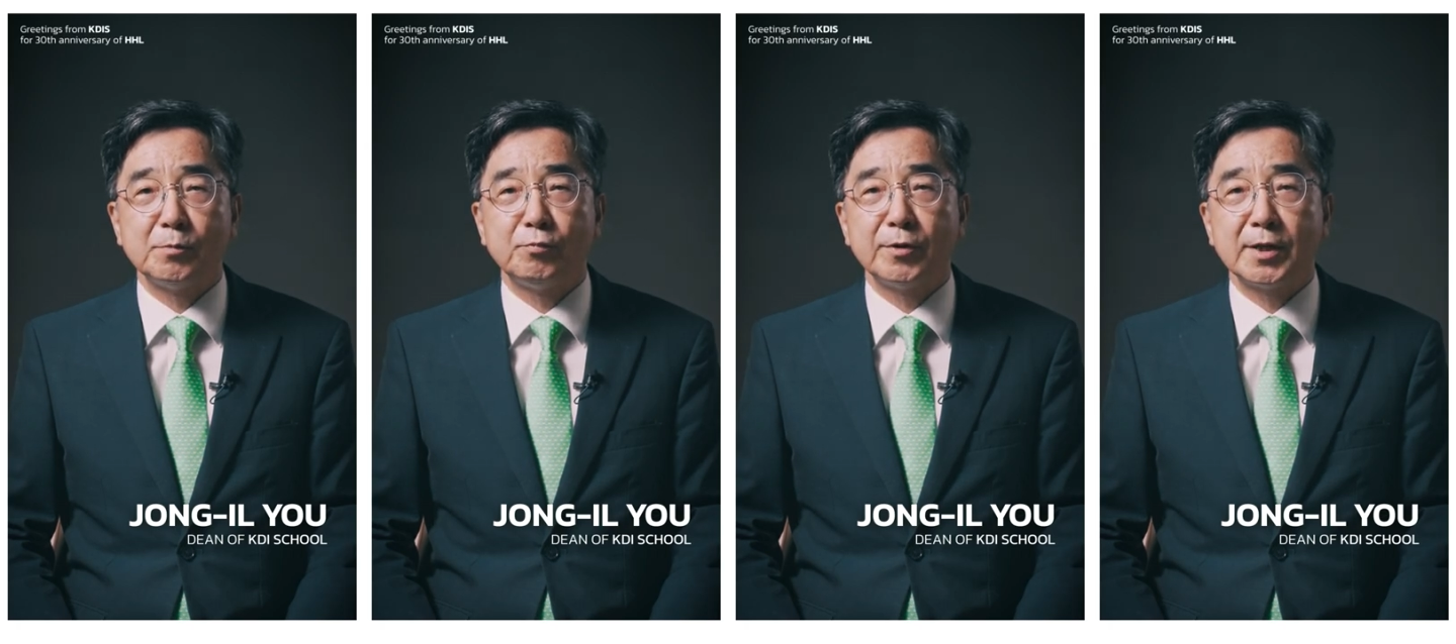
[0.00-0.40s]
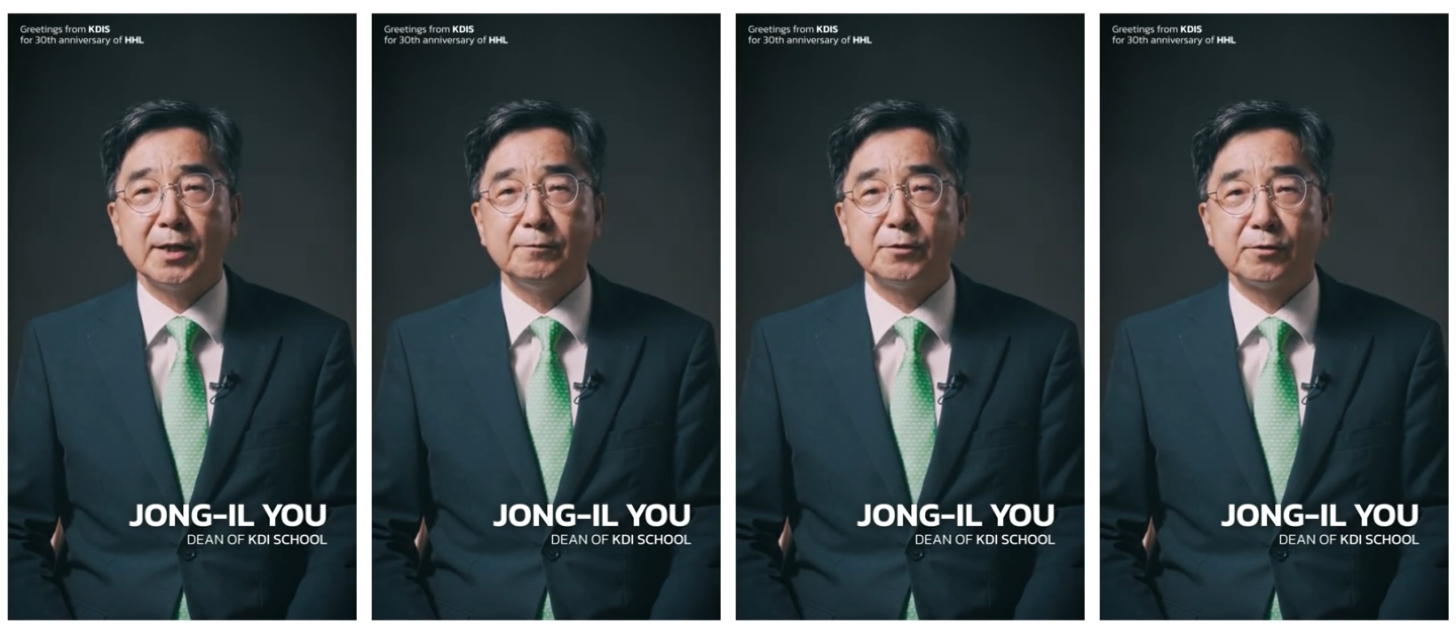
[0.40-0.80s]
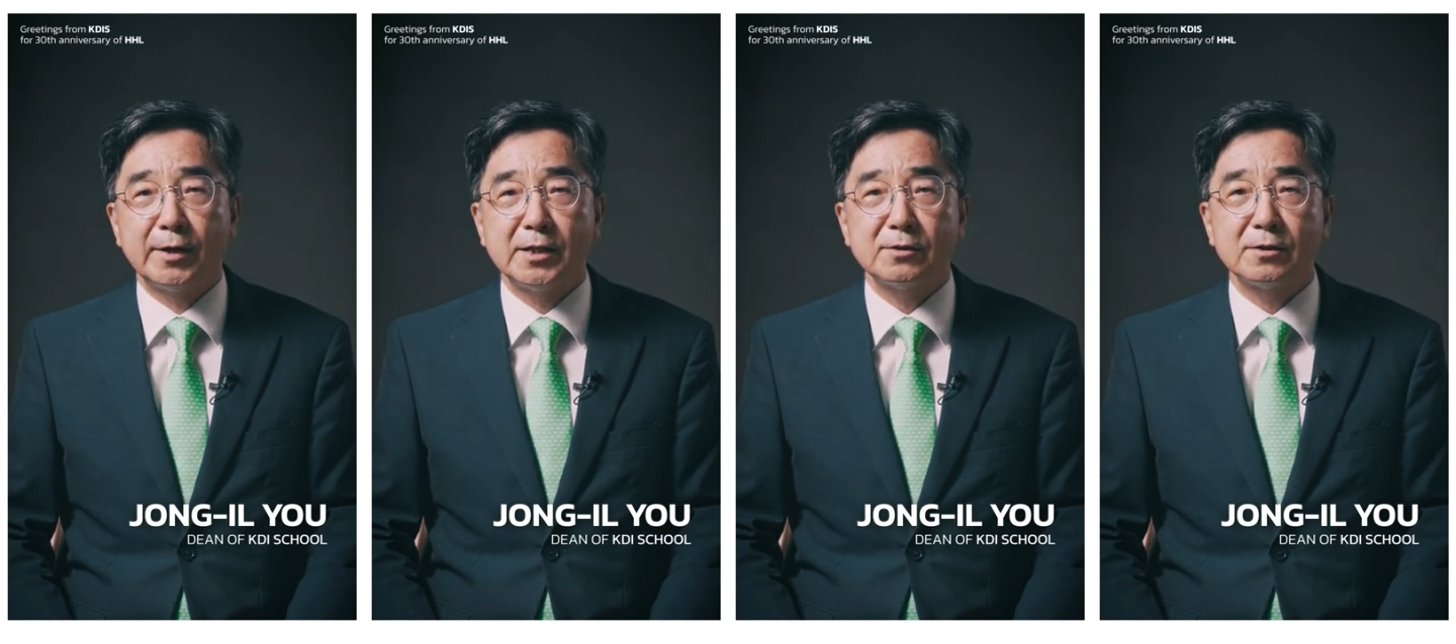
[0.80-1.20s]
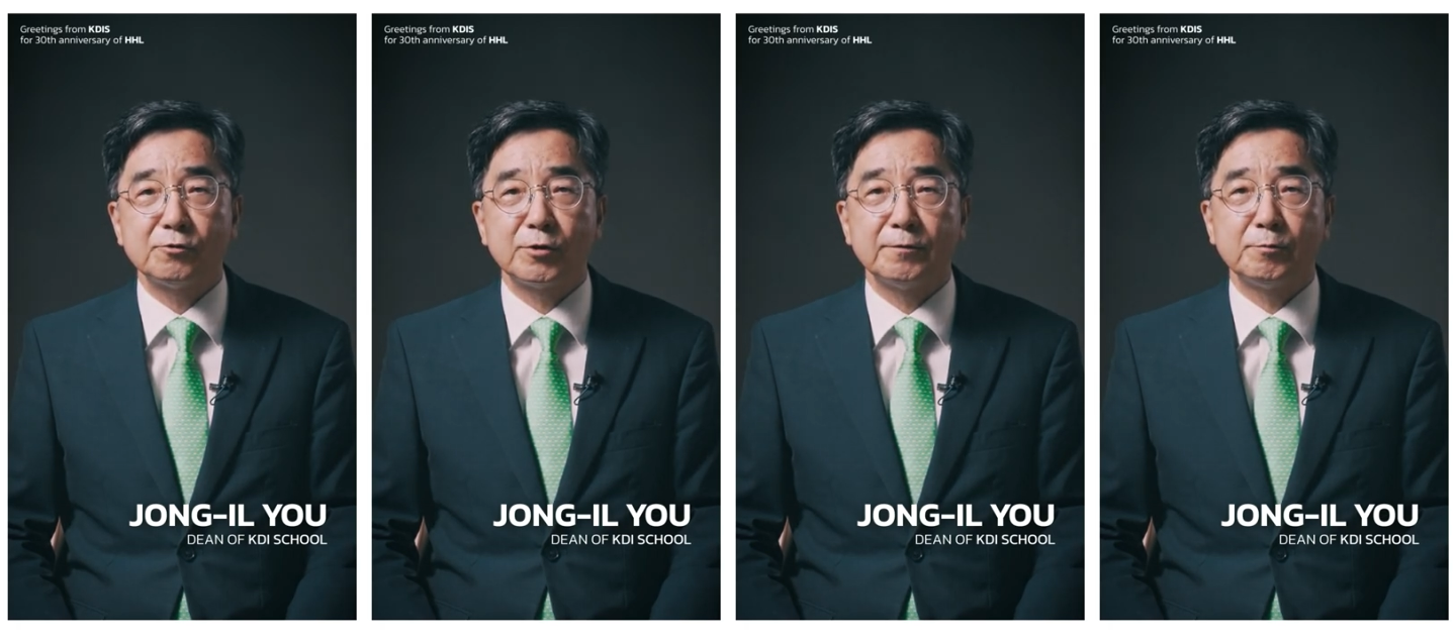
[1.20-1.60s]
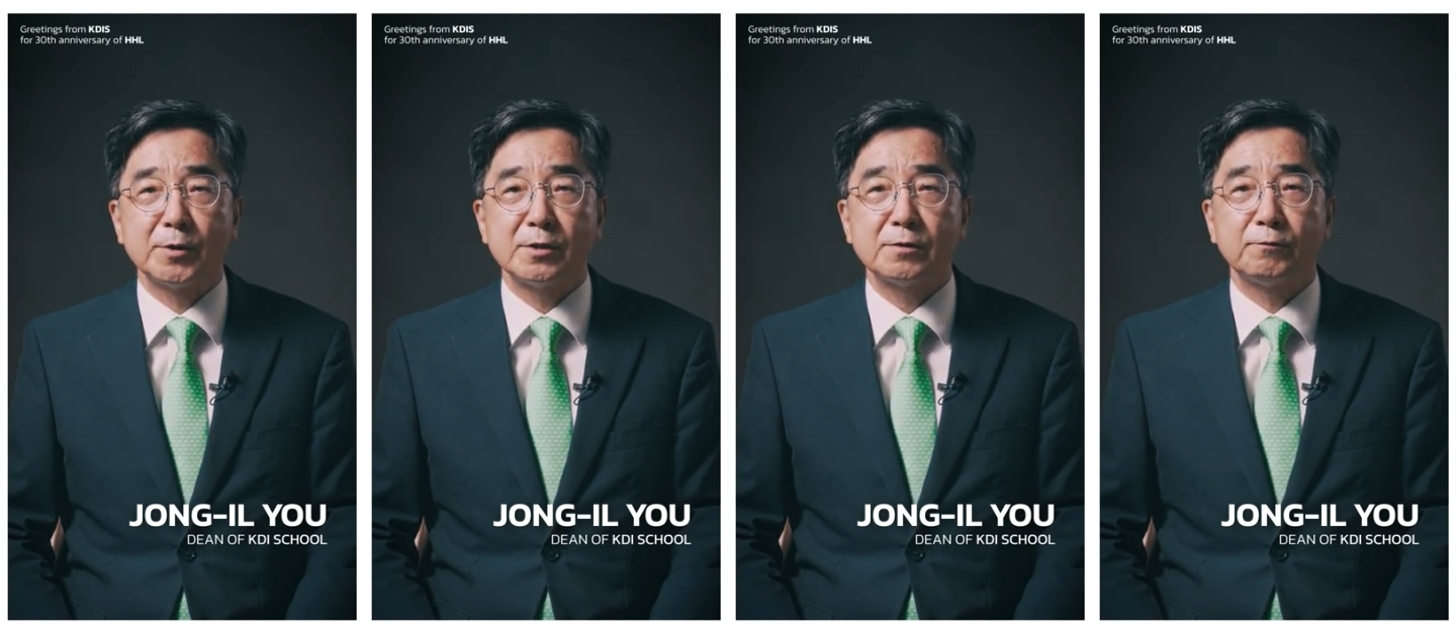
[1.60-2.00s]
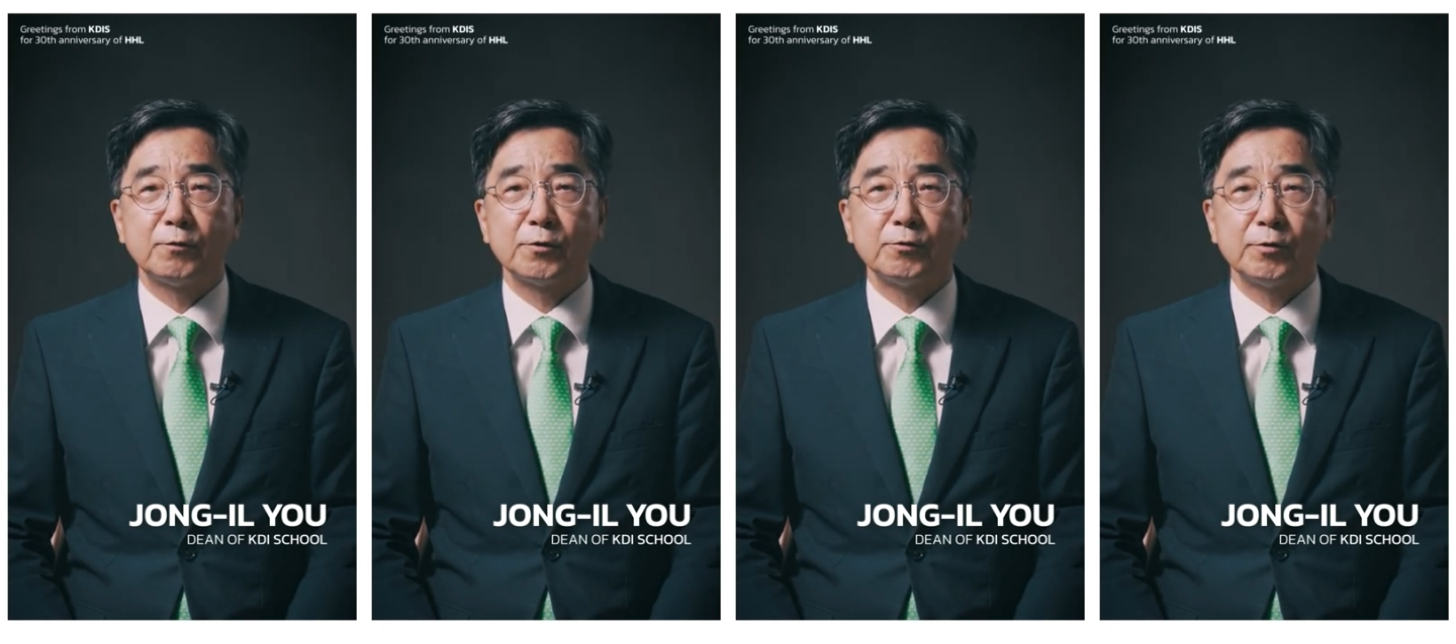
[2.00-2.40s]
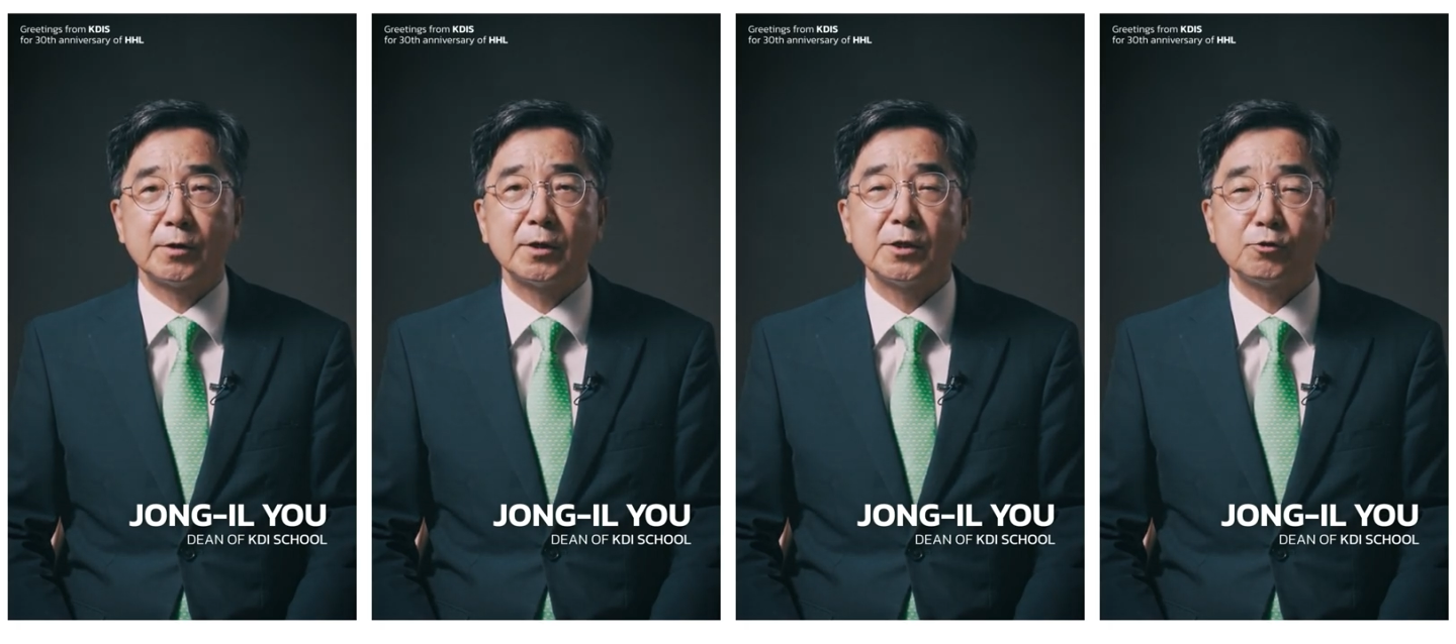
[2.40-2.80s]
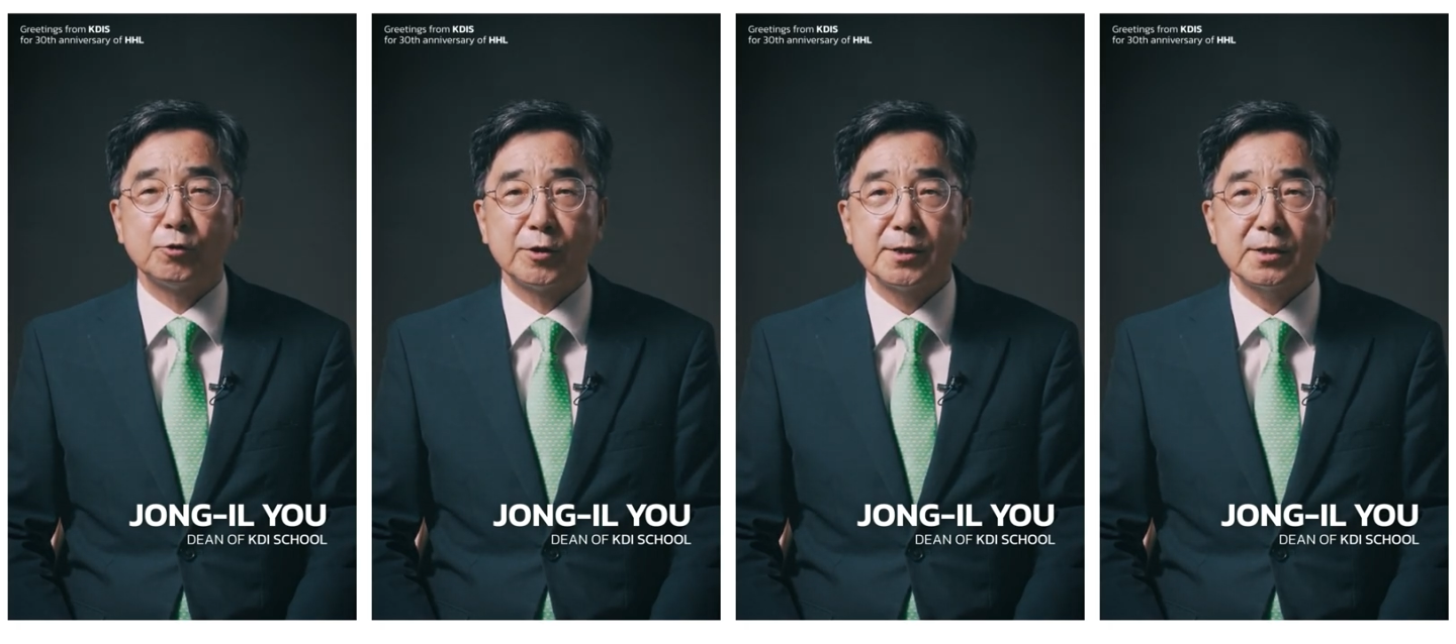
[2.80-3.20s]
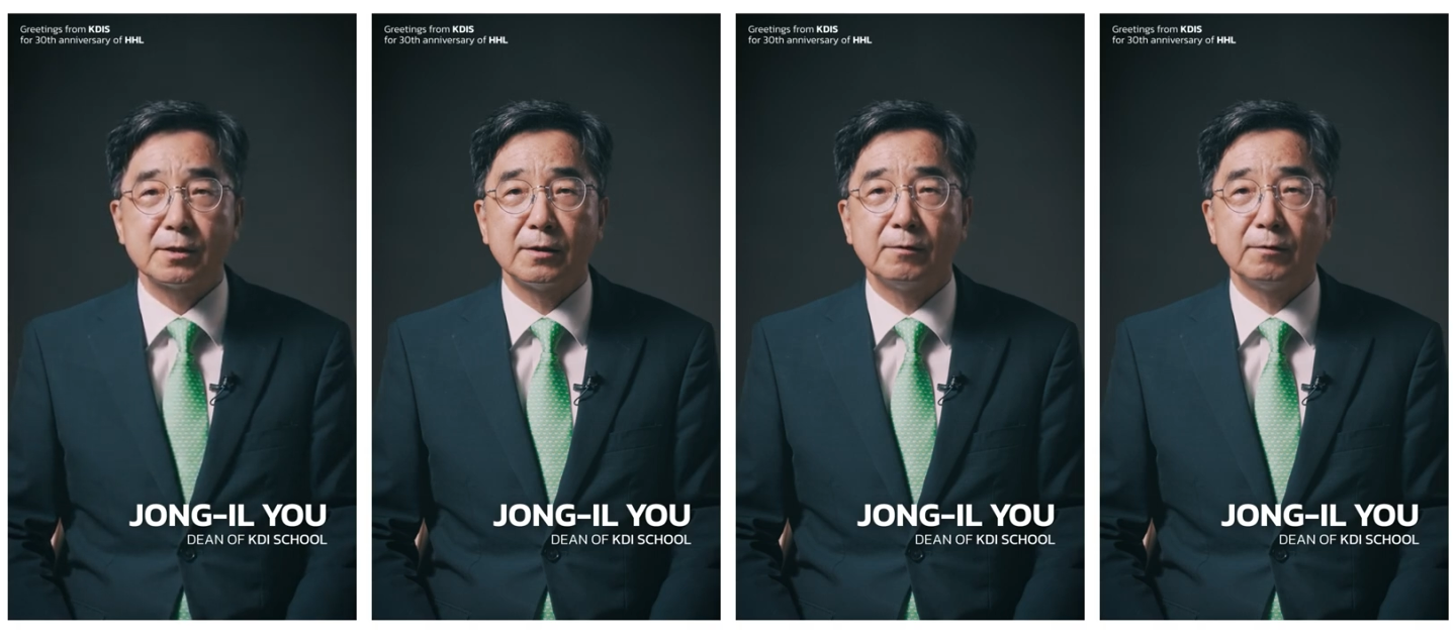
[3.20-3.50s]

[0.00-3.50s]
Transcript: bring even greater achievements for your students,